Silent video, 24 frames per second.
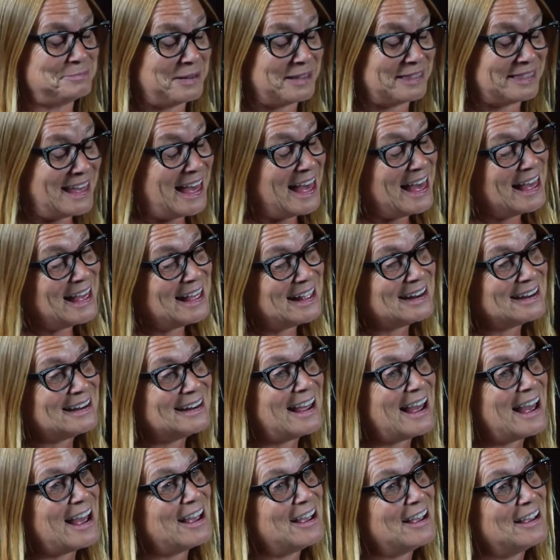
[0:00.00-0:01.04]
then
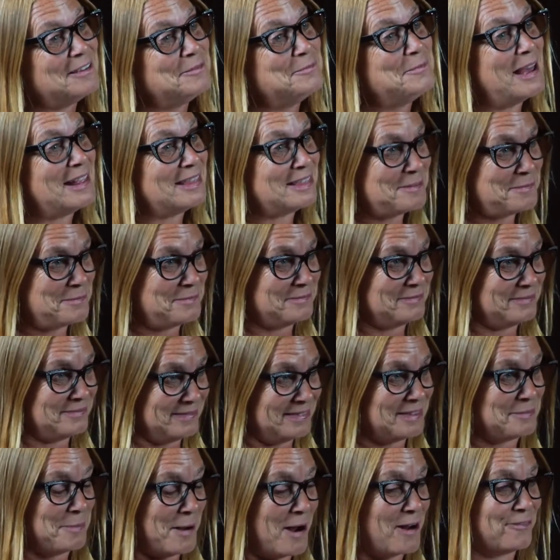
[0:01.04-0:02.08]
I met the
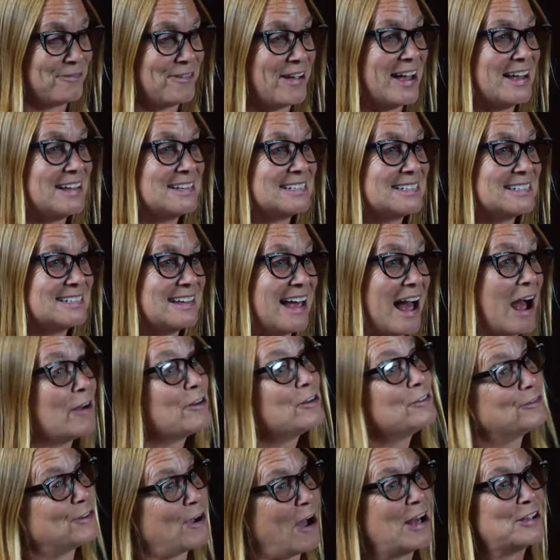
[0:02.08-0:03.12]
parfaits out
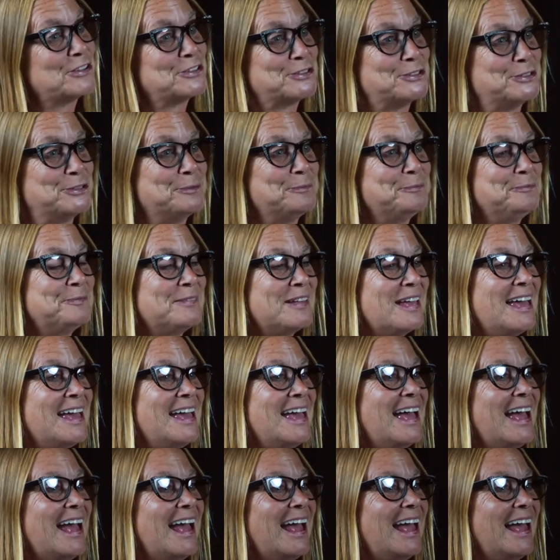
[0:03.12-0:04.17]
of costume,
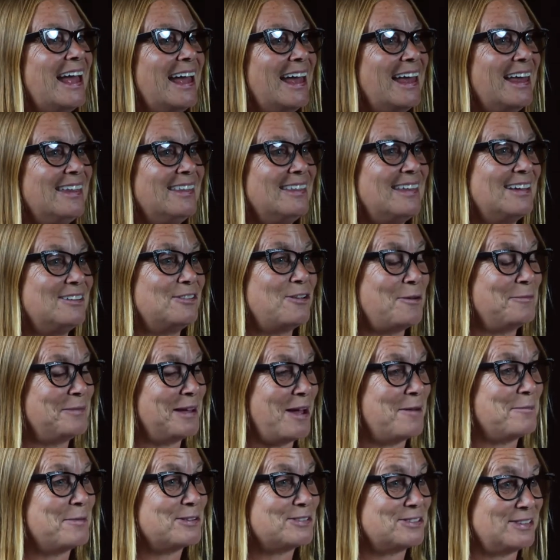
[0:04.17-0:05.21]
and they told me
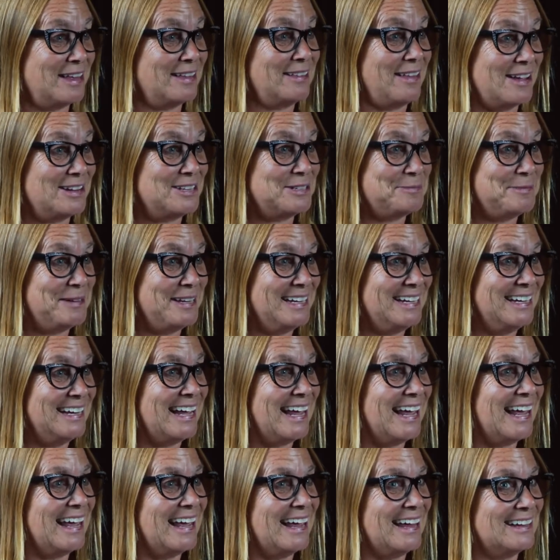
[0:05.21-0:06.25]
how much they liked me,
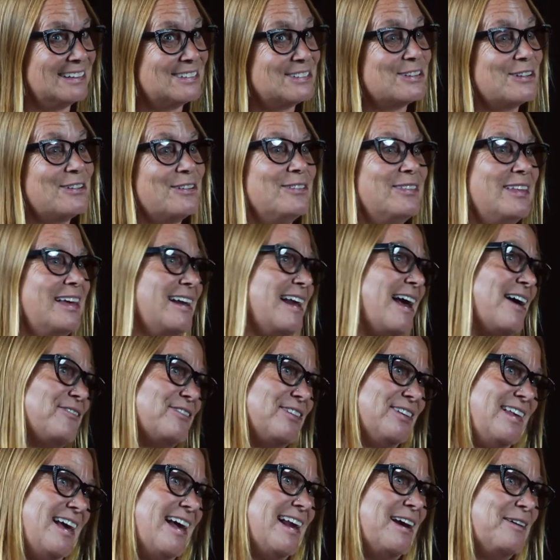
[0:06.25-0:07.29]
and so then
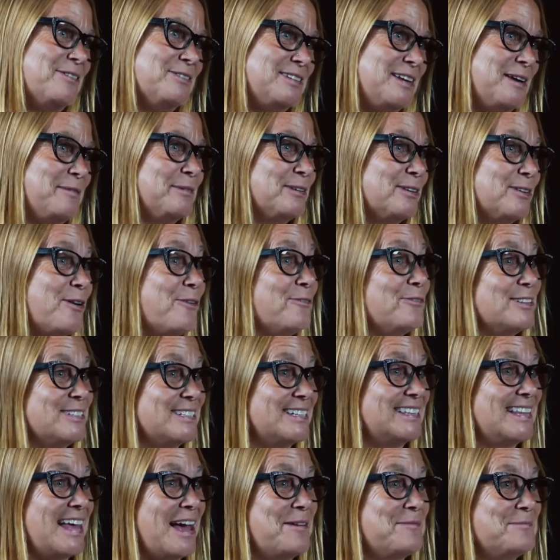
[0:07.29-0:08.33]
after that I was able to go
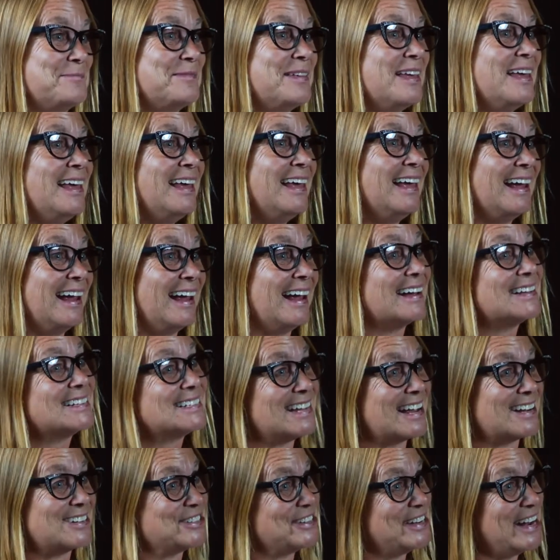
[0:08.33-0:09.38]
visit them and
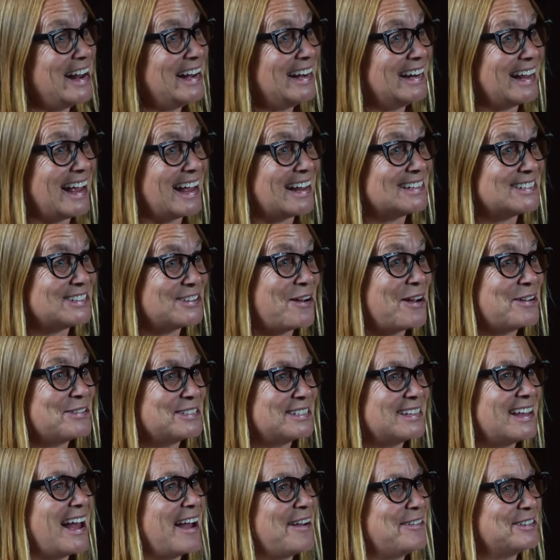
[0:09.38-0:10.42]
Section 8 again. So
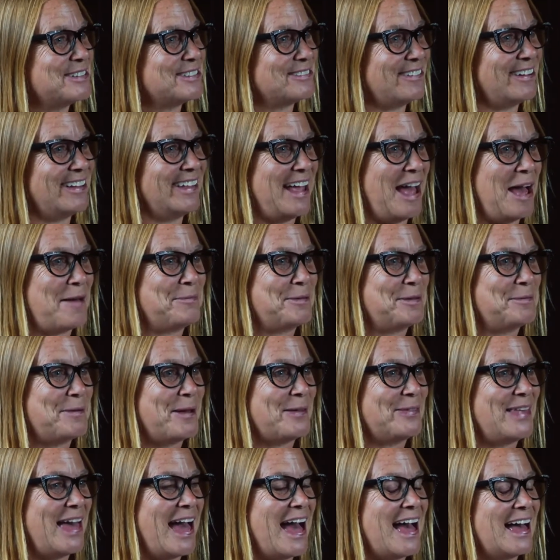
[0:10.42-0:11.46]
I was really happy
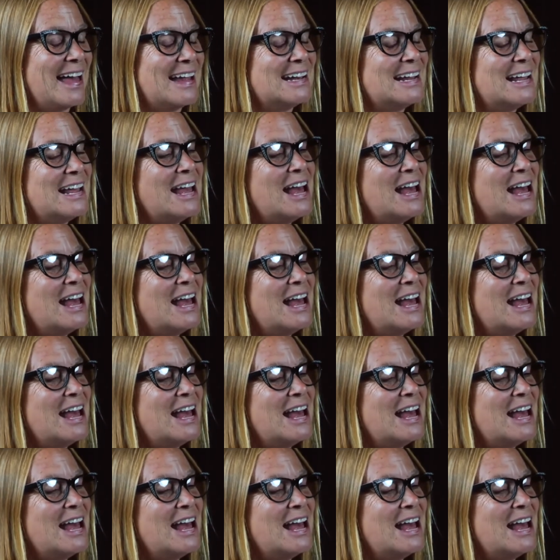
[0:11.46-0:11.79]
about that.